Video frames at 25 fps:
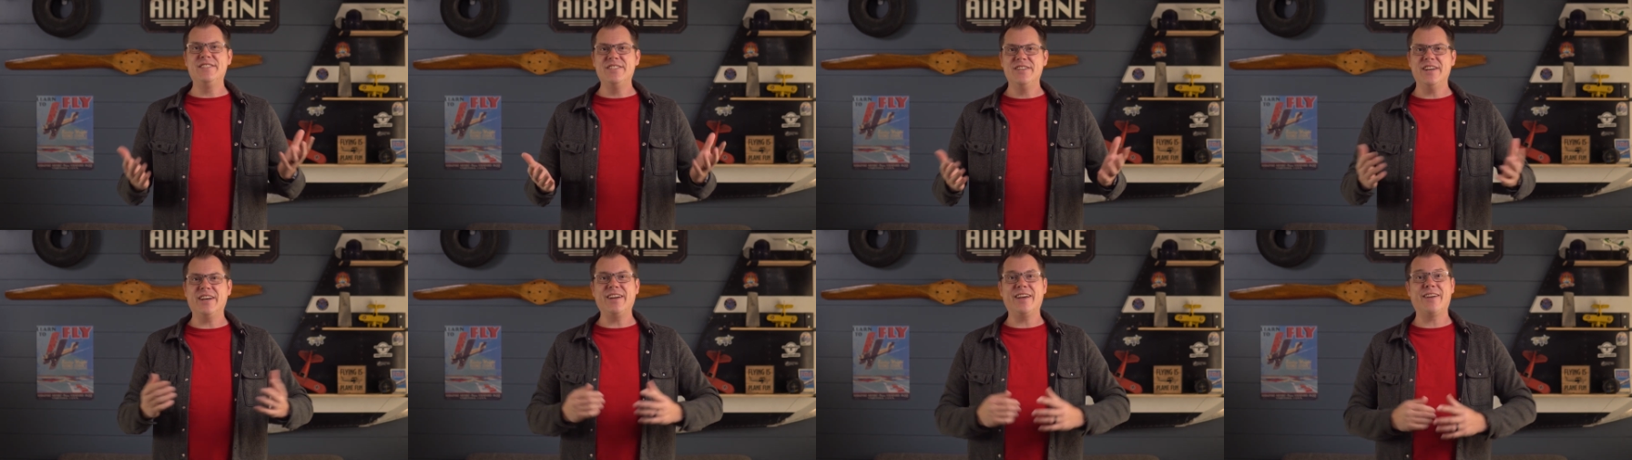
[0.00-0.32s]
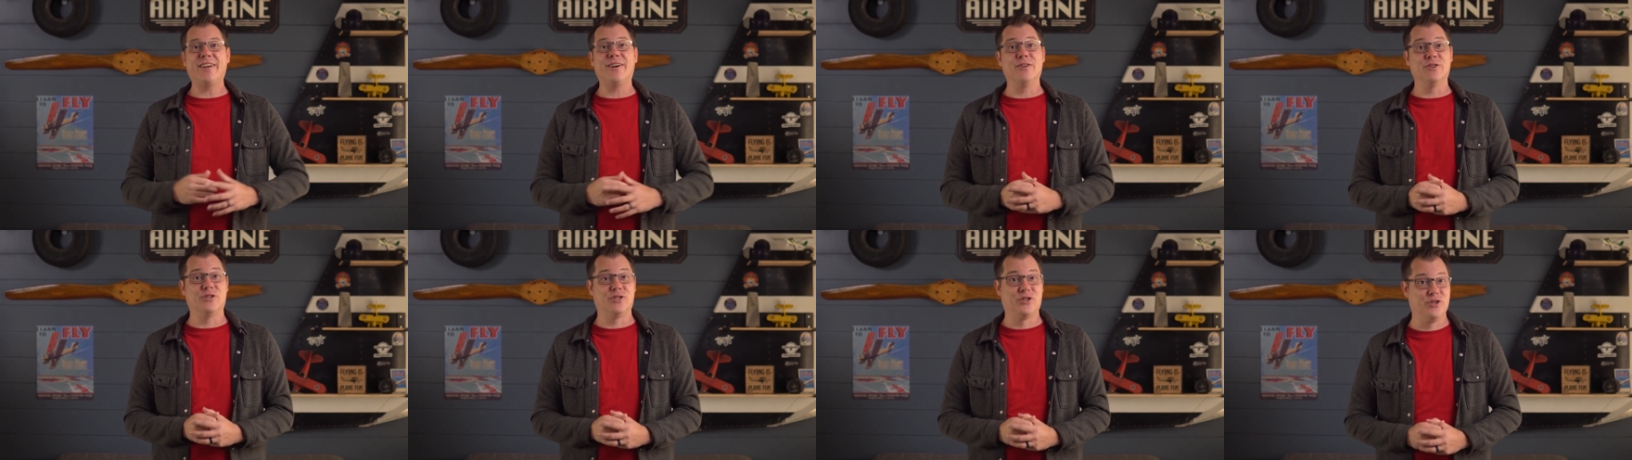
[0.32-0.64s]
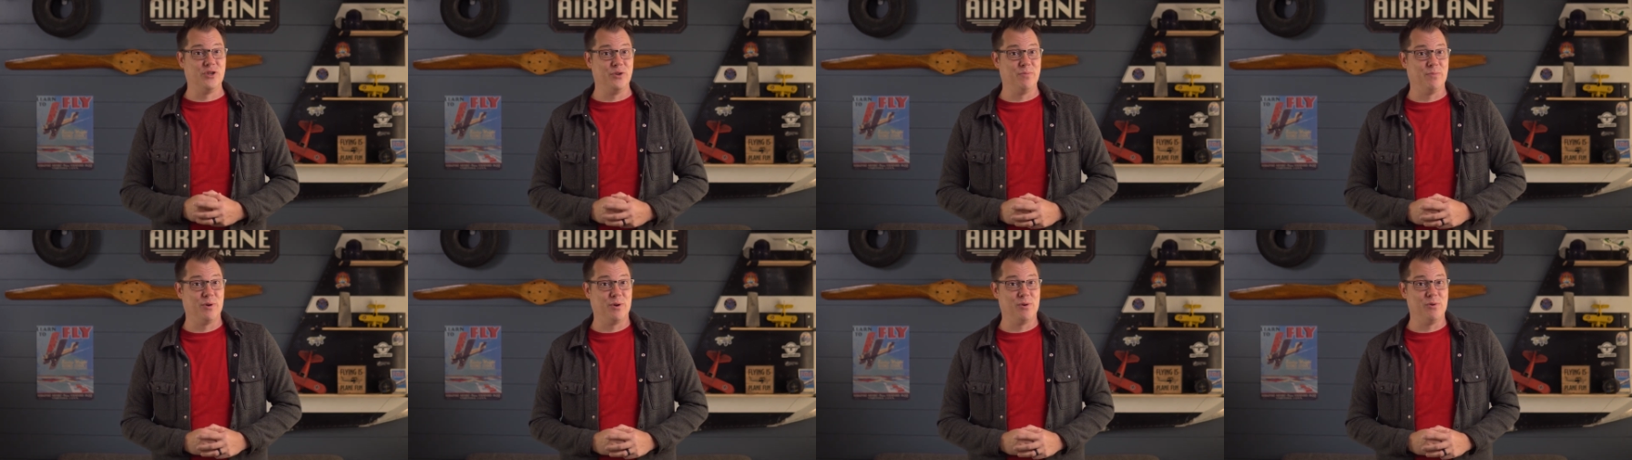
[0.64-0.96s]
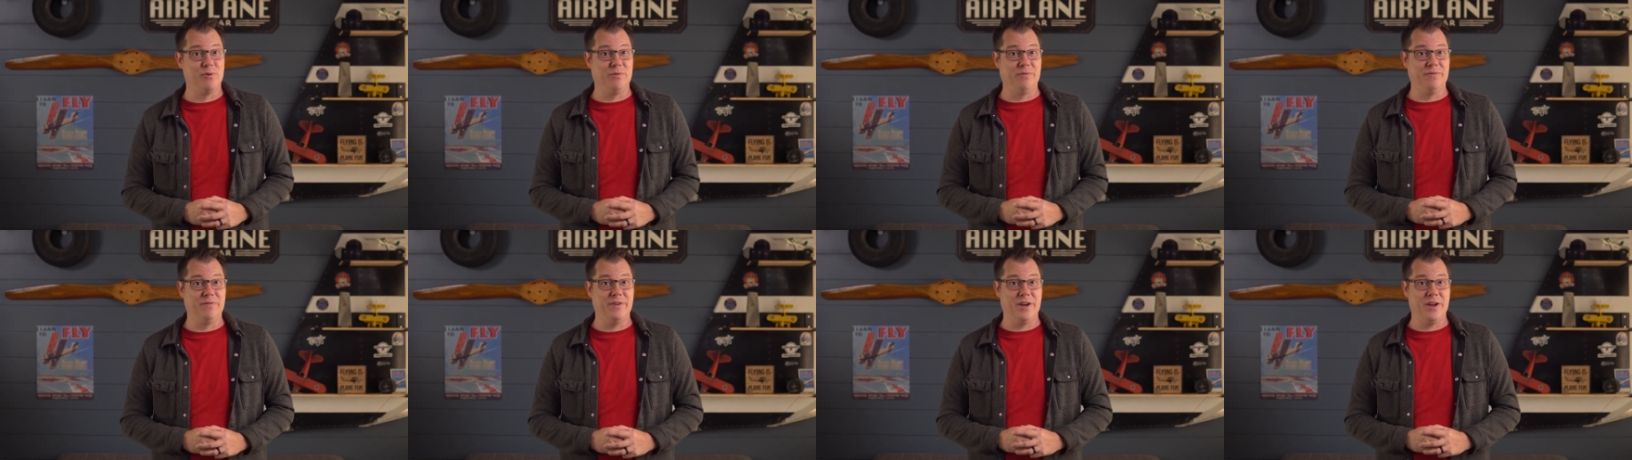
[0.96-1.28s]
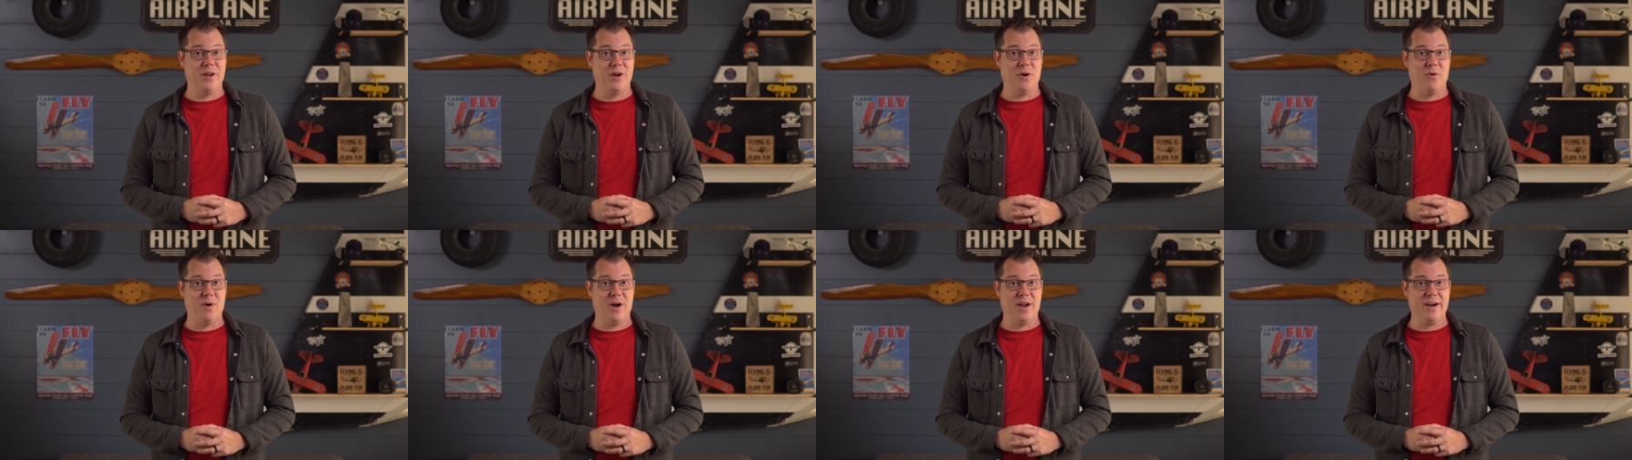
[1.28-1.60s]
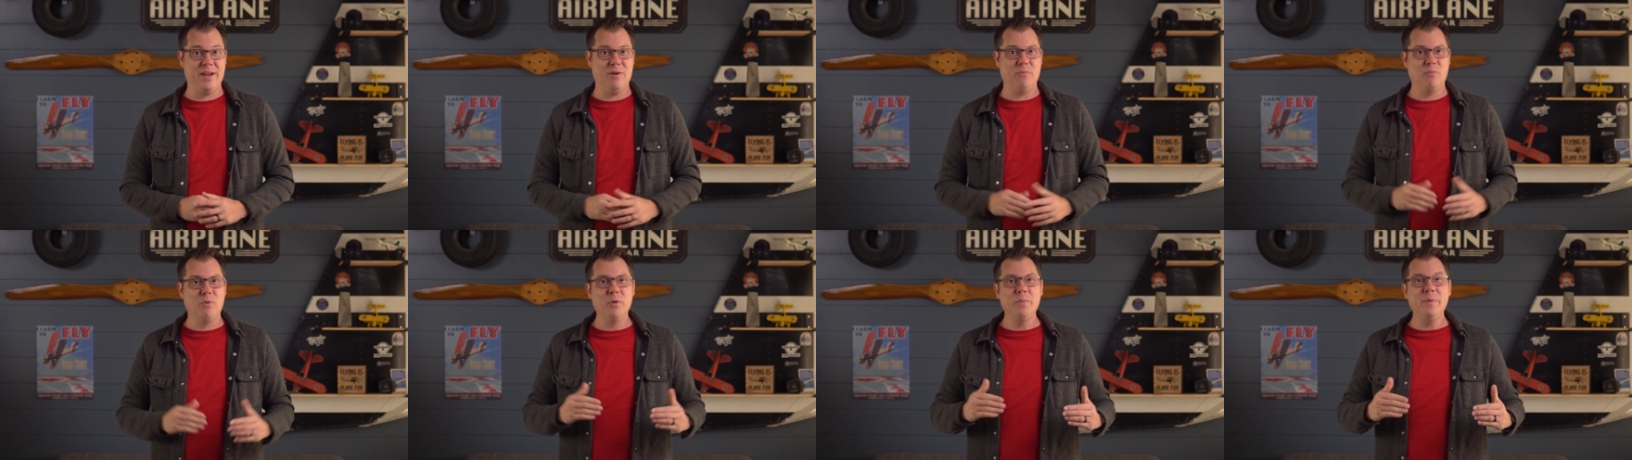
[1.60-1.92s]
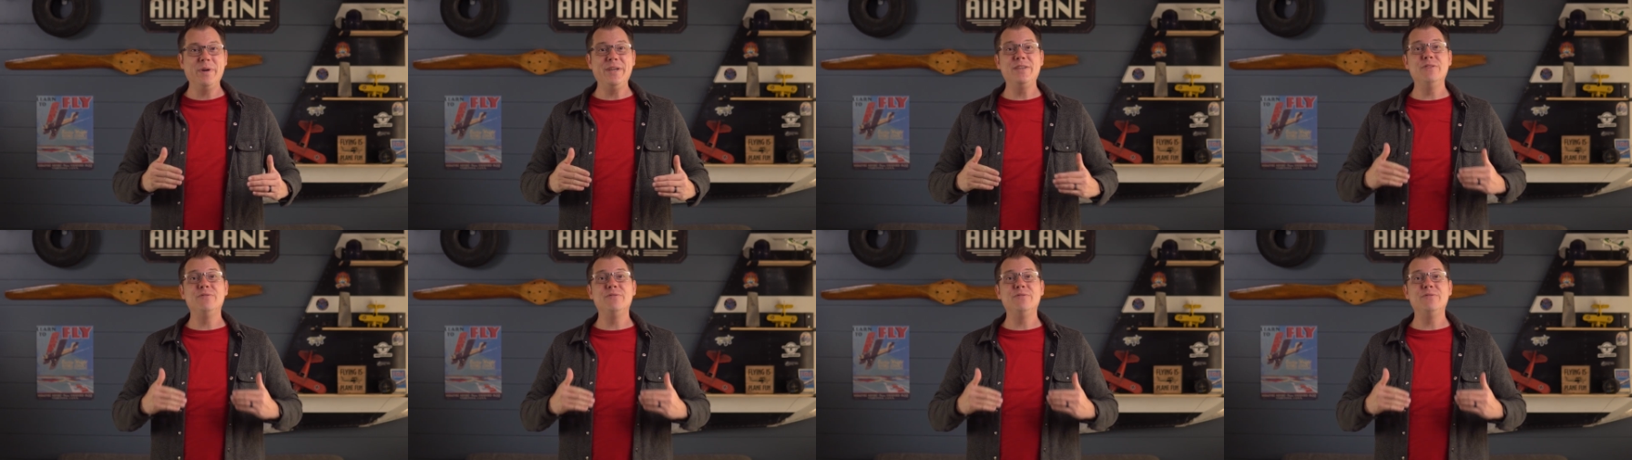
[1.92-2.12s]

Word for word: check out our super cool video on it where we